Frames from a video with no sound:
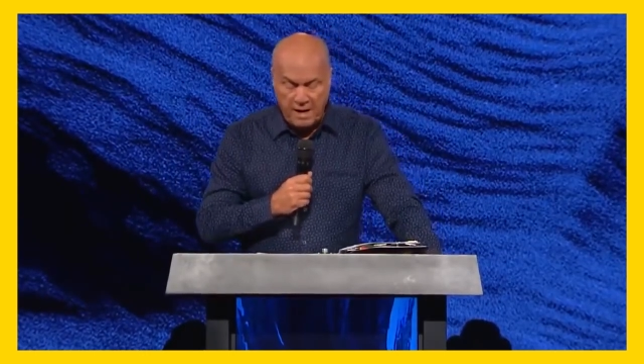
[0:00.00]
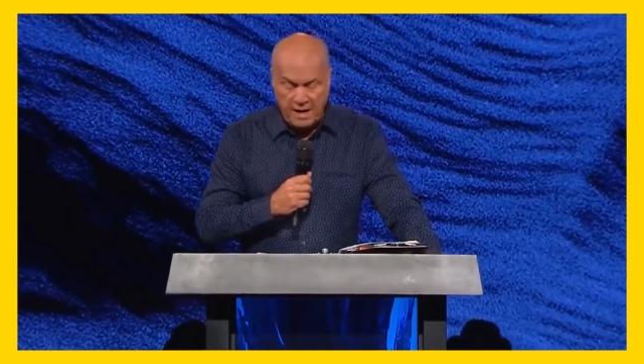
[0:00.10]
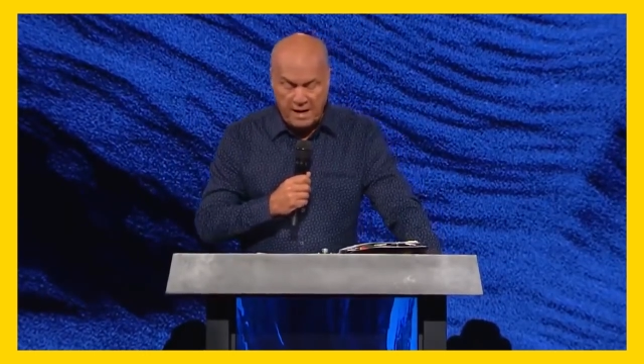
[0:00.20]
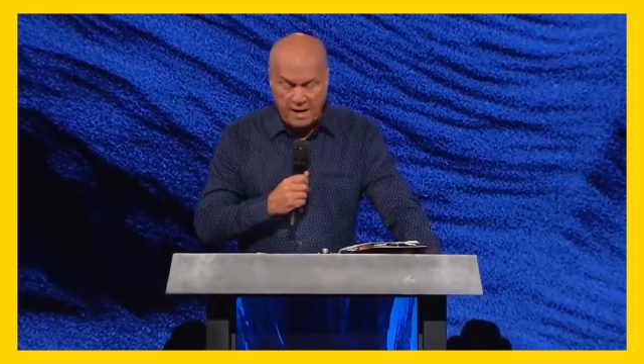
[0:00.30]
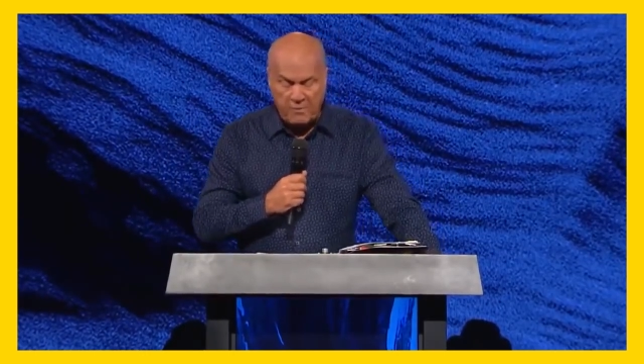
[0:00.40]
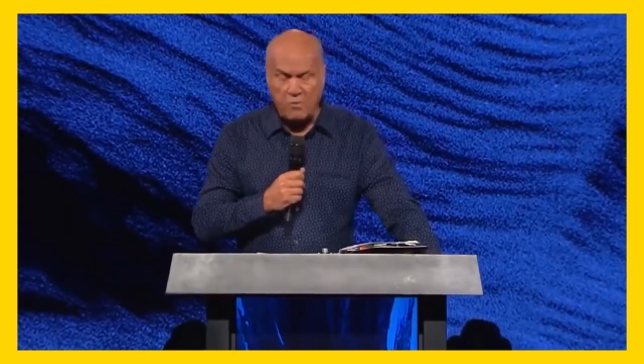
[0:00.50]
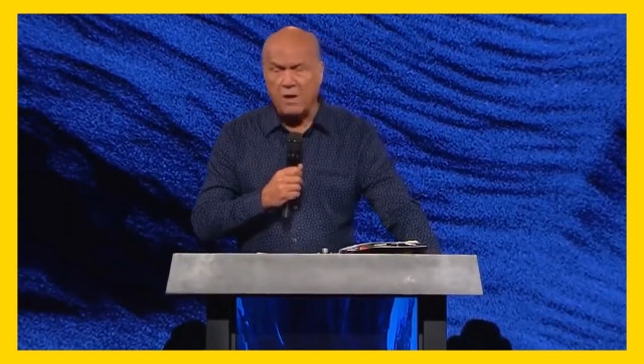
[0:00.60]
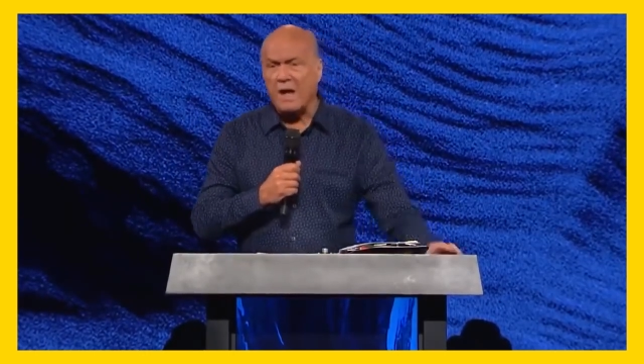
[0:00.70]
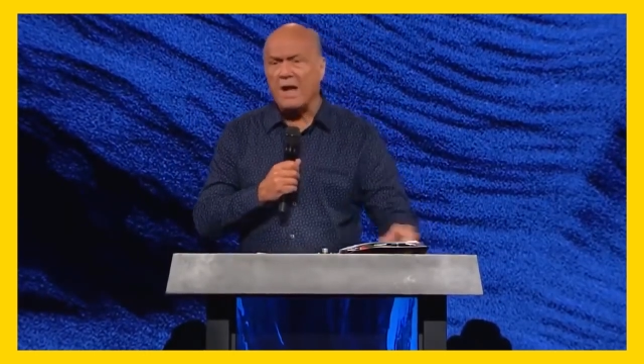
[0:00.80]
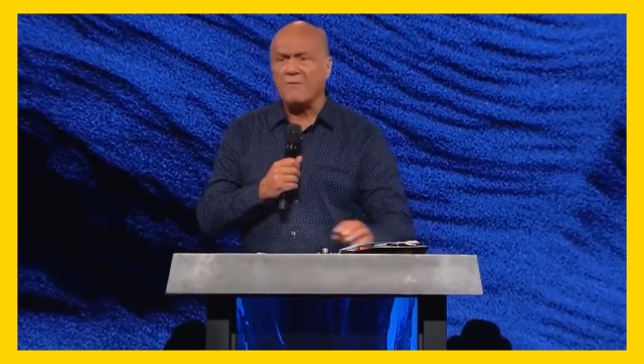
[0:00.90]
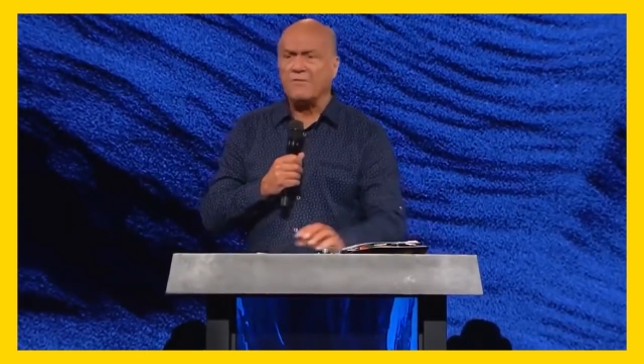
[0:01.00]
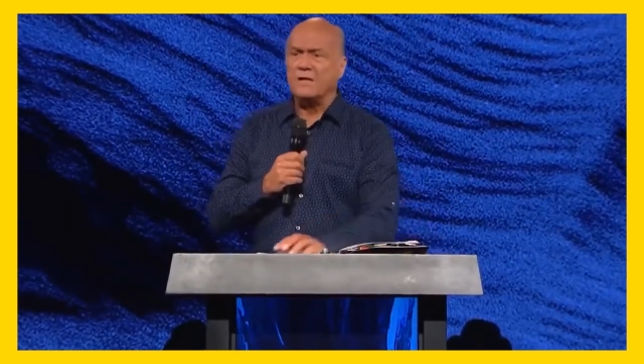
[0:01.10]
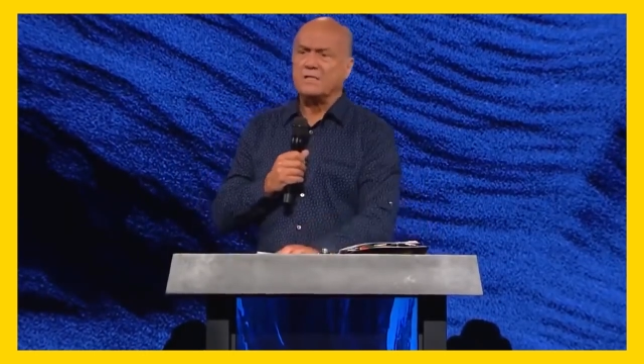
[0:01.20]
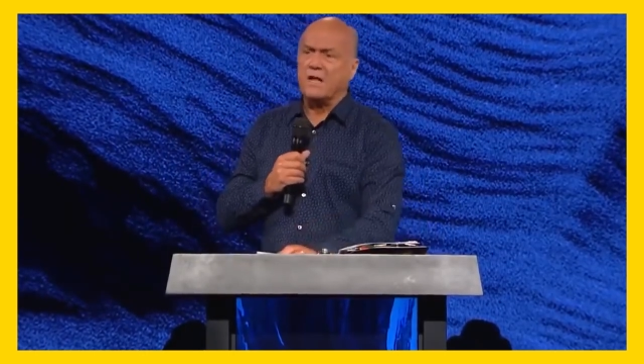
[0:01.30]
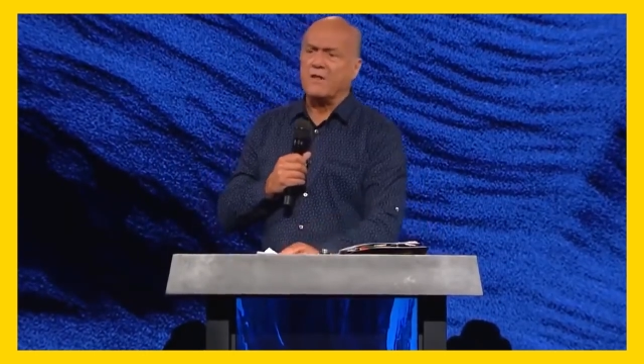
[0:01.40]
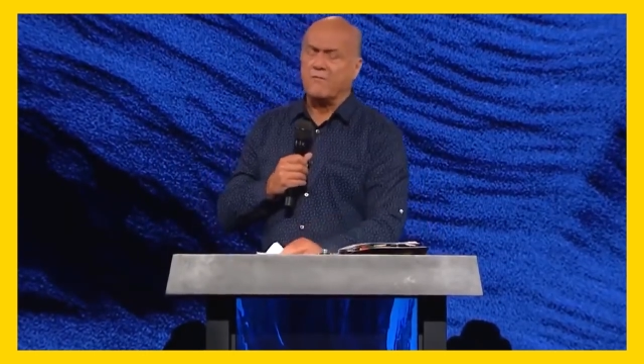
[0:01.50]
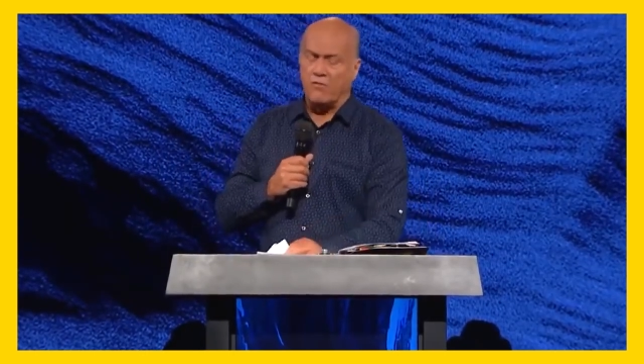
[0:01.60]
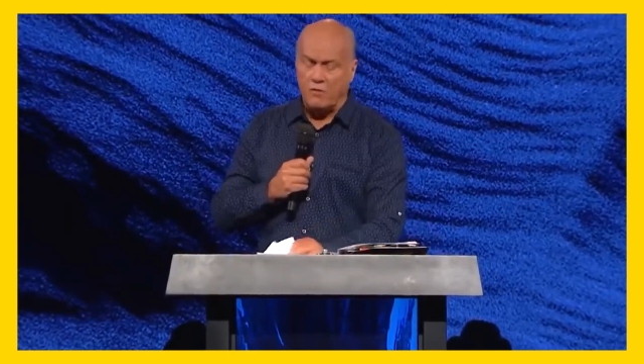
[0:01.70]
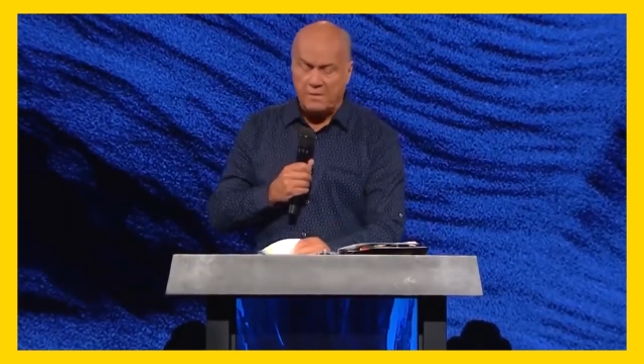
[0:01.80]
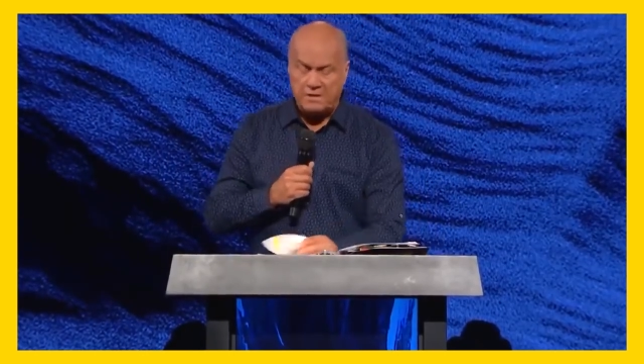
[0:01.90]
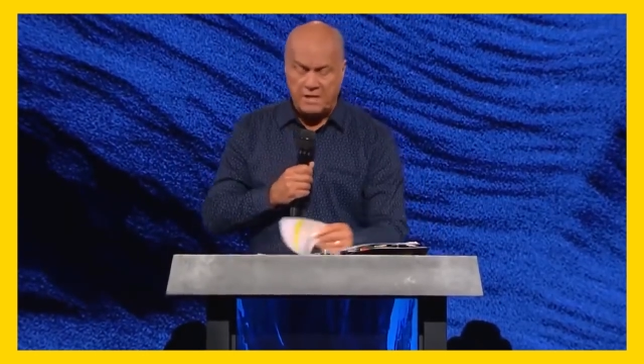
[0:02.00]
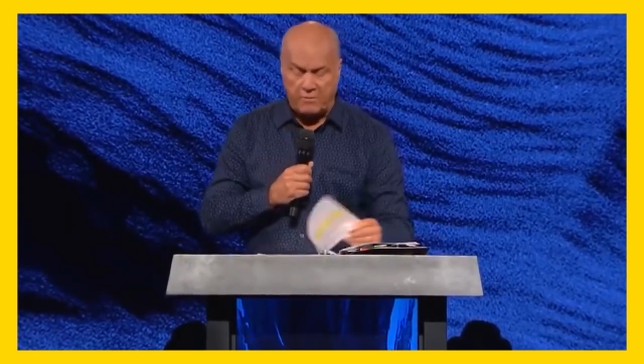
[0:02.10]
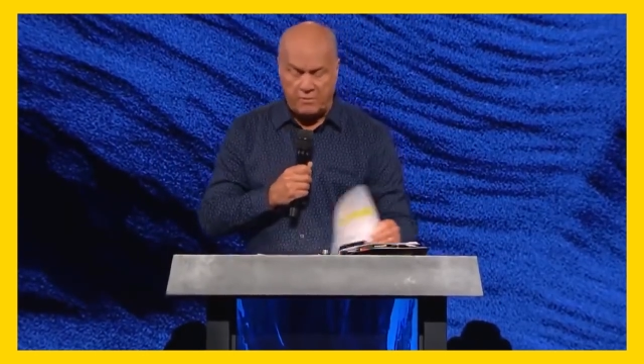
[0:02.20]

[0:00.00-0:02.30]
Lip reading: And we'll have this other verbiage